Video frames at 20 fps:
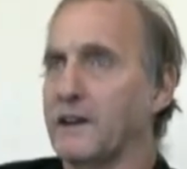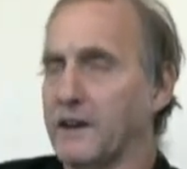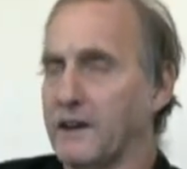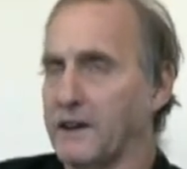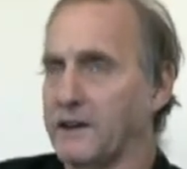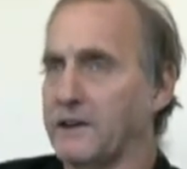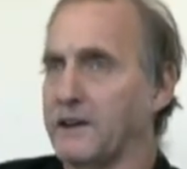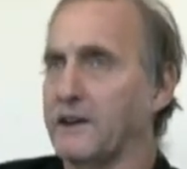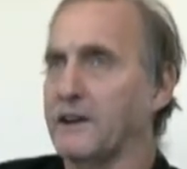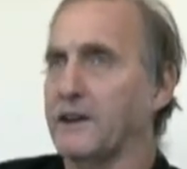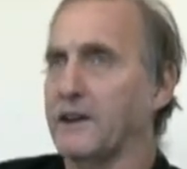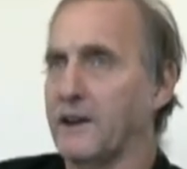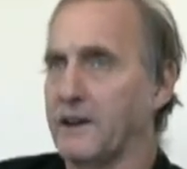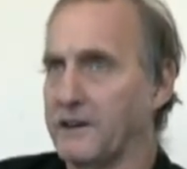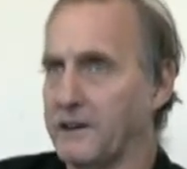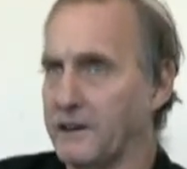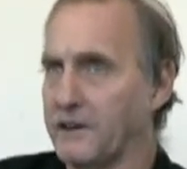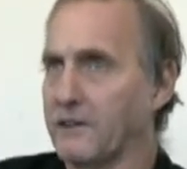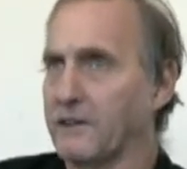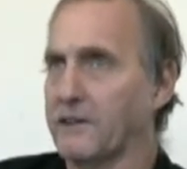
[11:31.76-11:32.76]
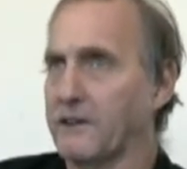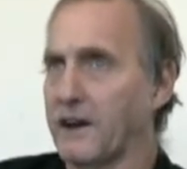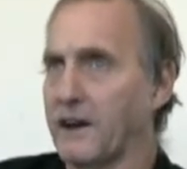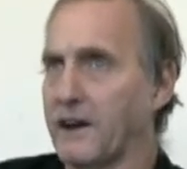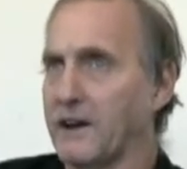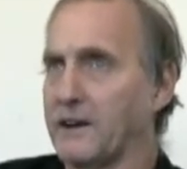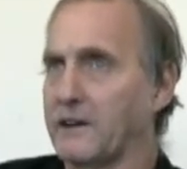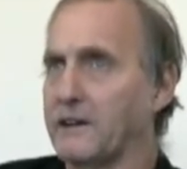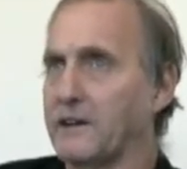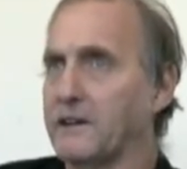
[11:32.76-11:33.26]
and I did
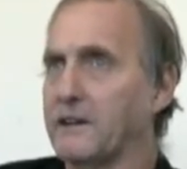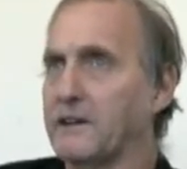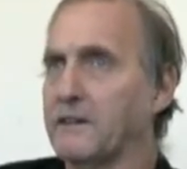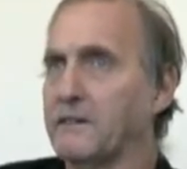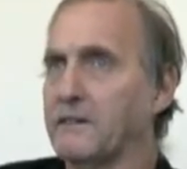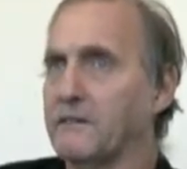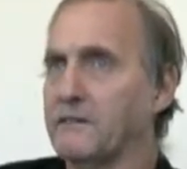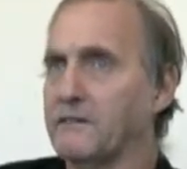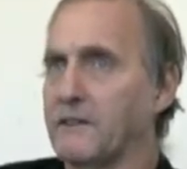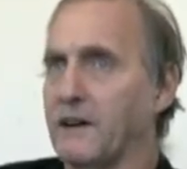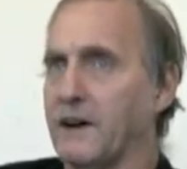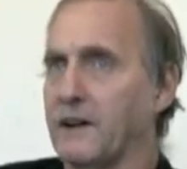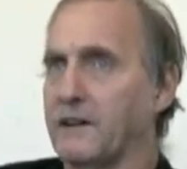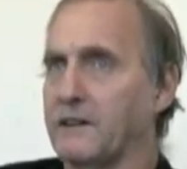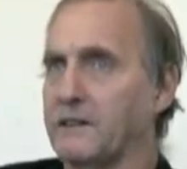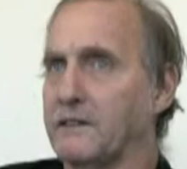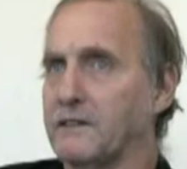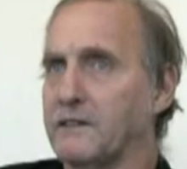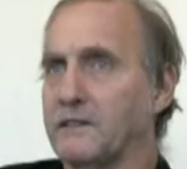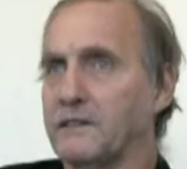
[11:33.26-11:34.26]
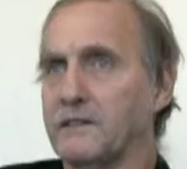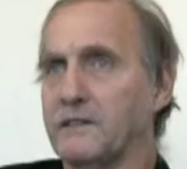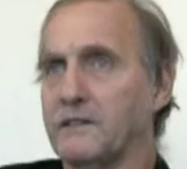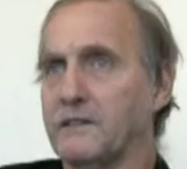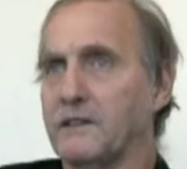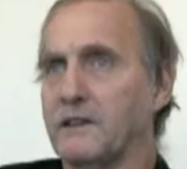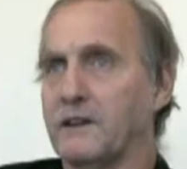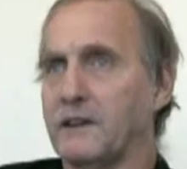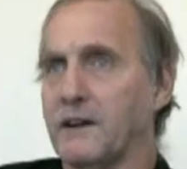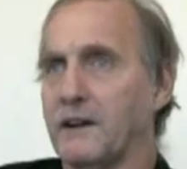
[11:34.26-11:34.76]
okay, but
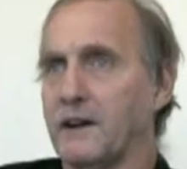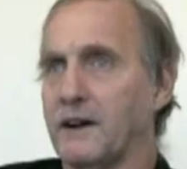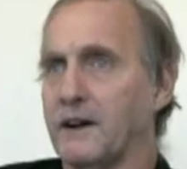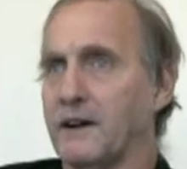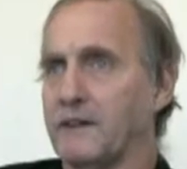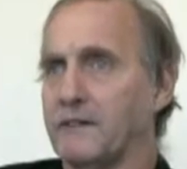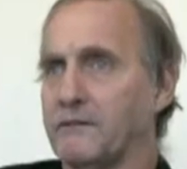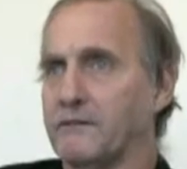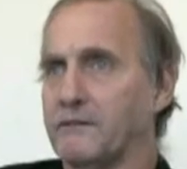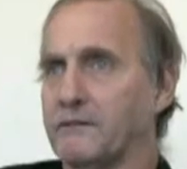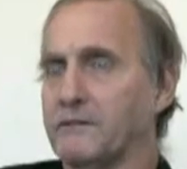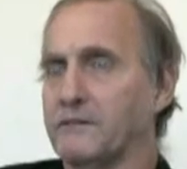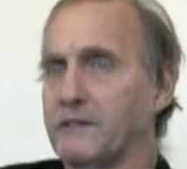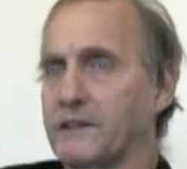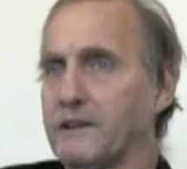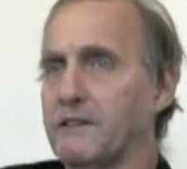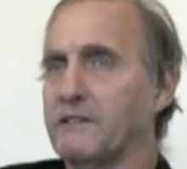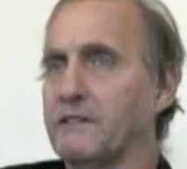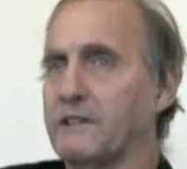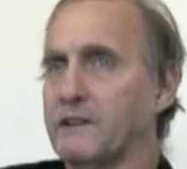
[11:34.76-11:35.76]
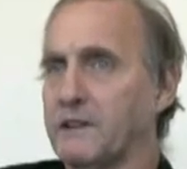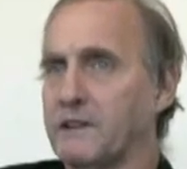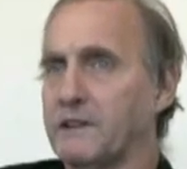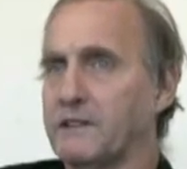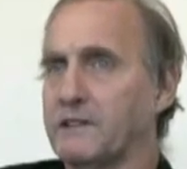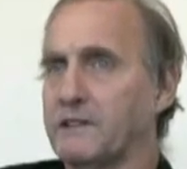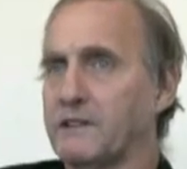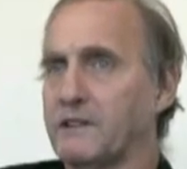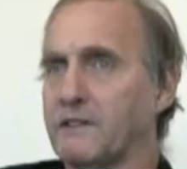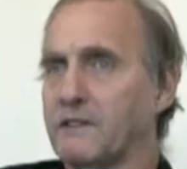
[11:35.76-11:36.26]

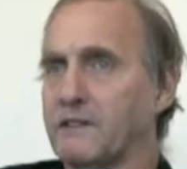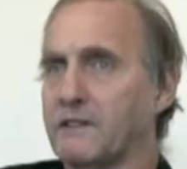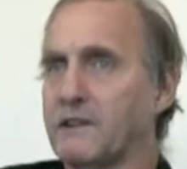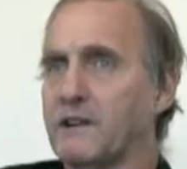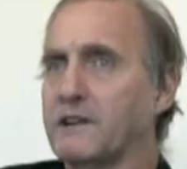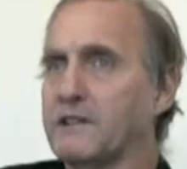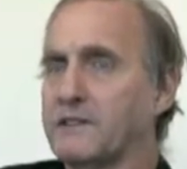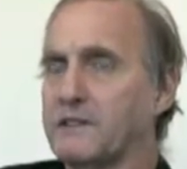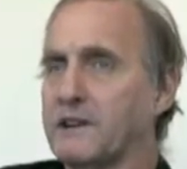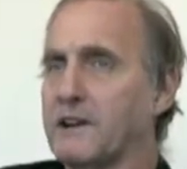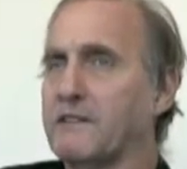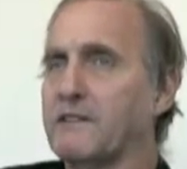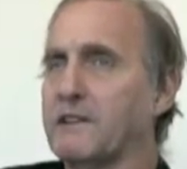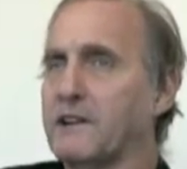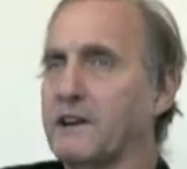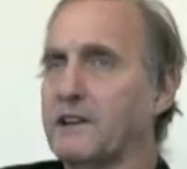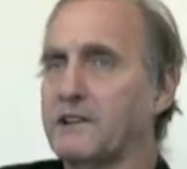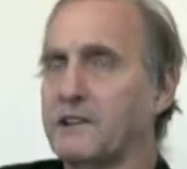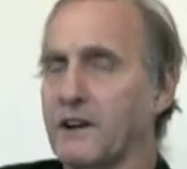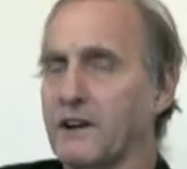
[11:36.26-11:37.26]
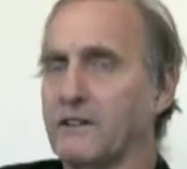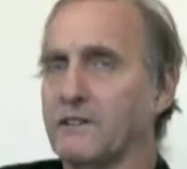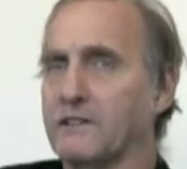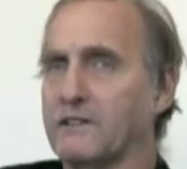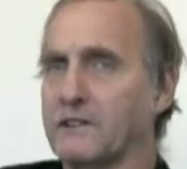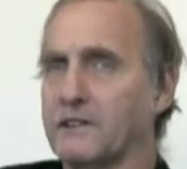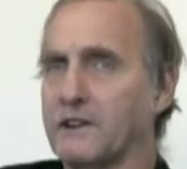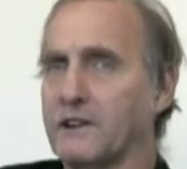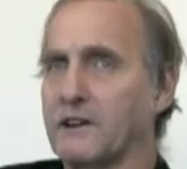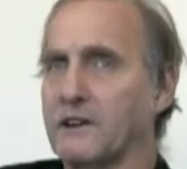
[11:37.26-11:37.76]
it's an everyday
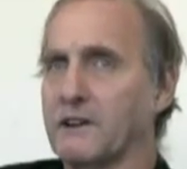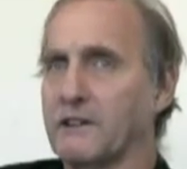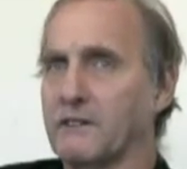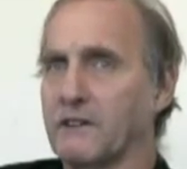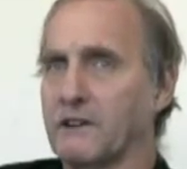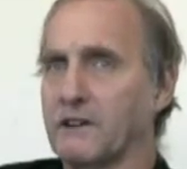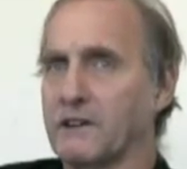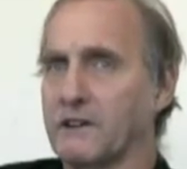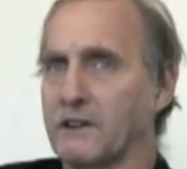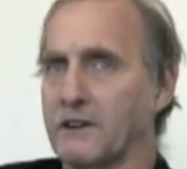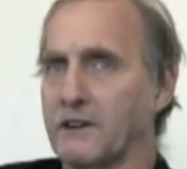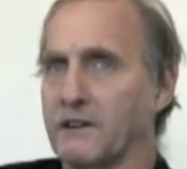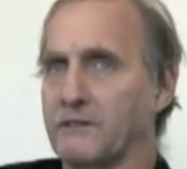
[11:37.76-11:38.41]
challenge dealing with,